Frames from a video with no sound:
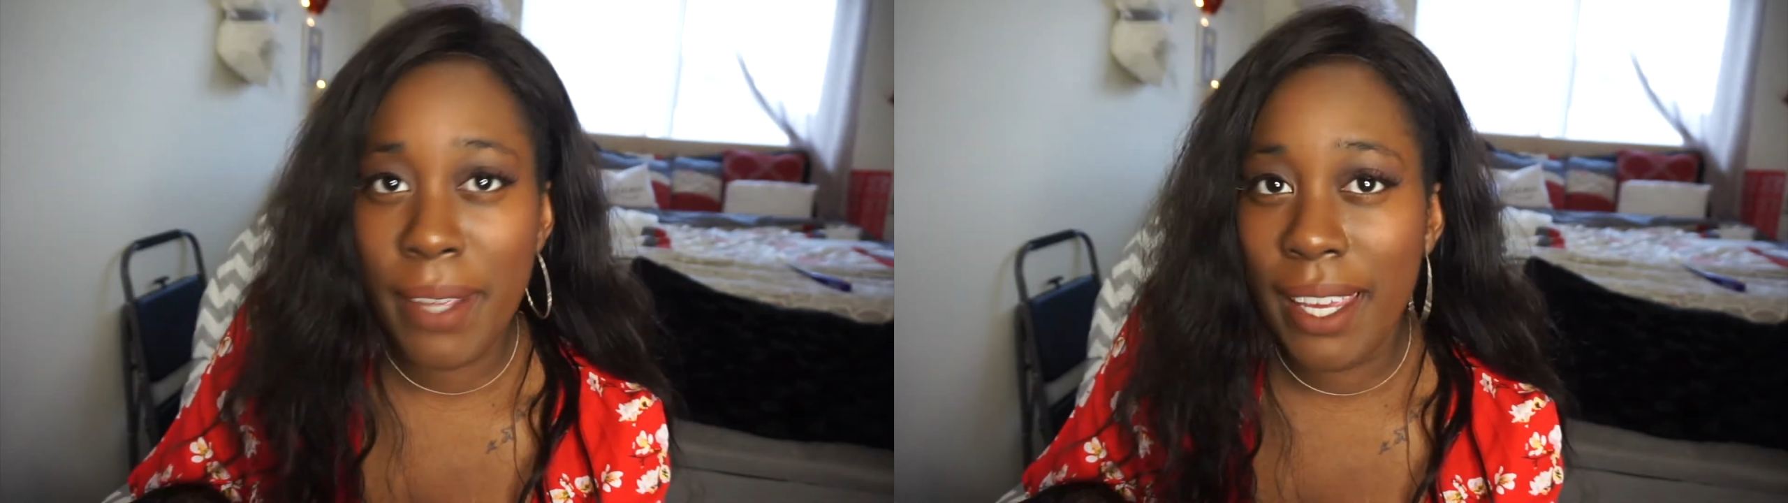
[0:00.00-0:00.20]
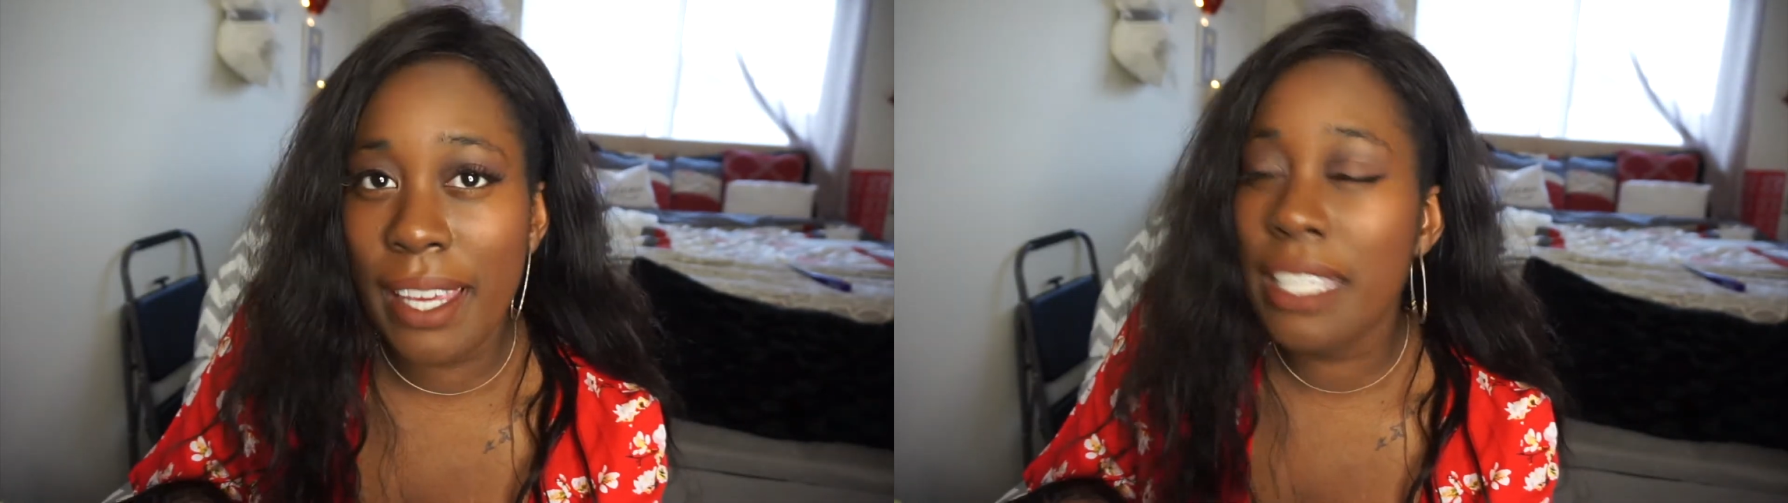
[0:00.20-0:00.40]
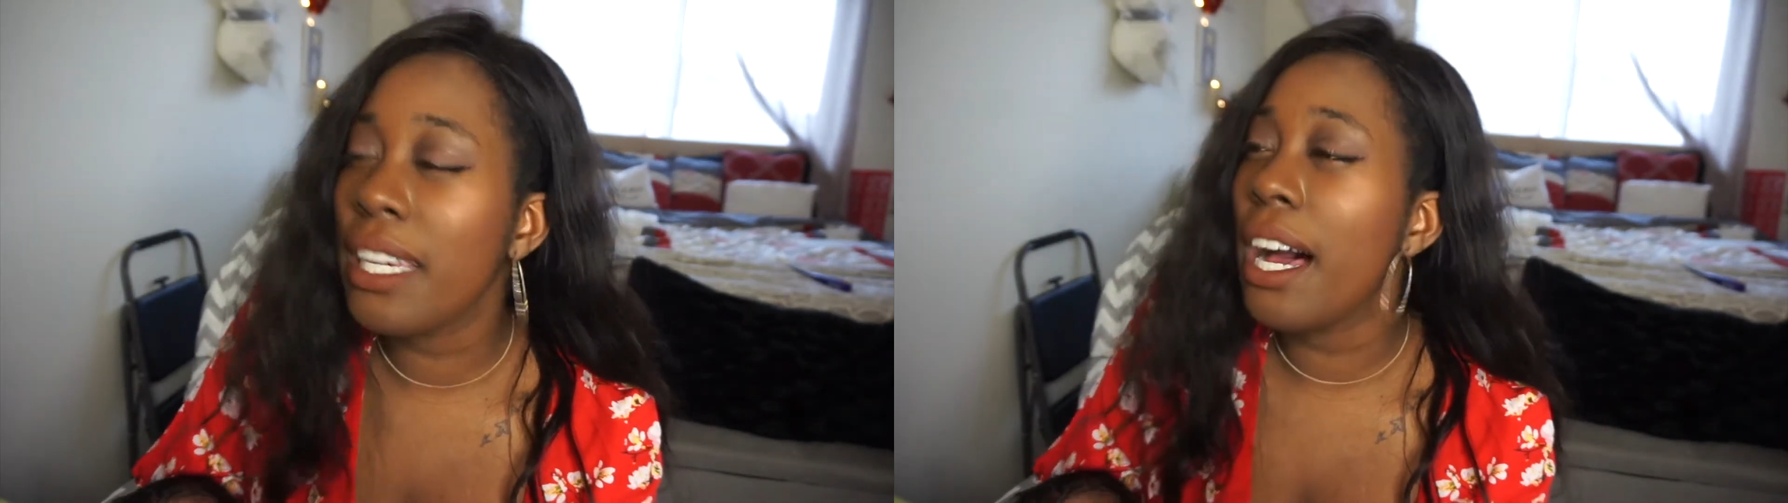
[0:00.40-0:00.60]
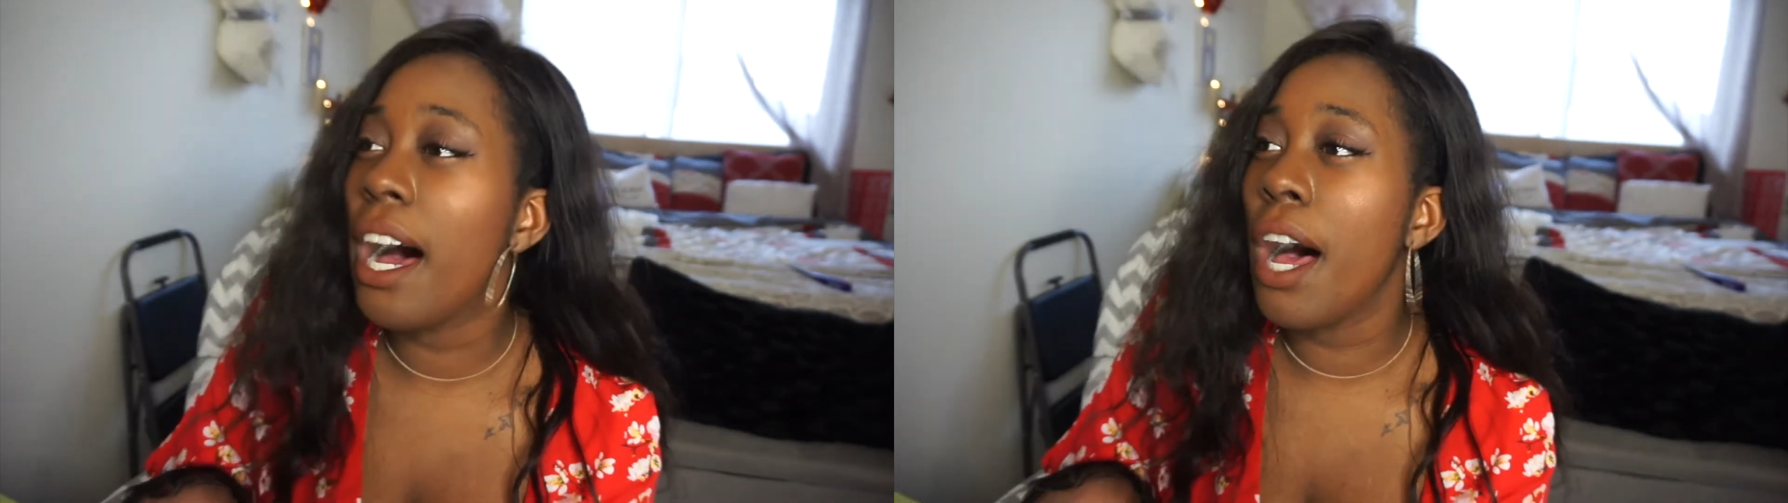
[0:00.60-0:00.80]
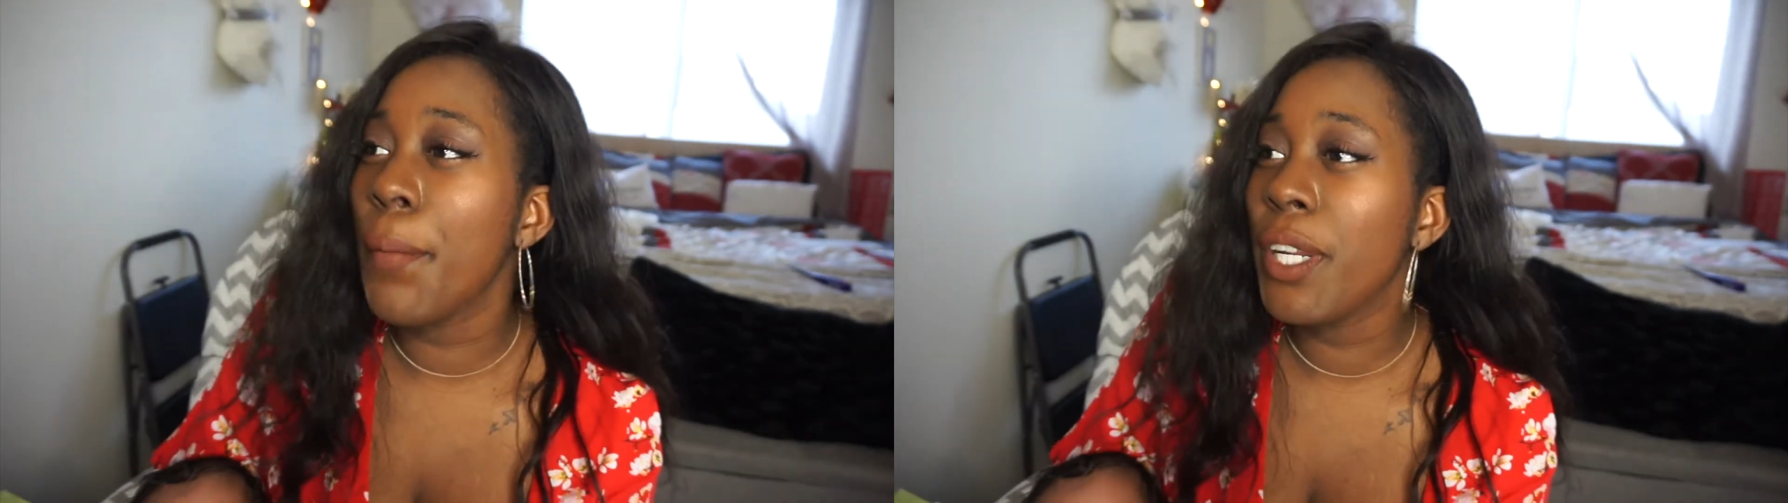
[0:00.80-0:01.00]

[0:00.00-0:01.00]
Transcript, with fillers: feed um,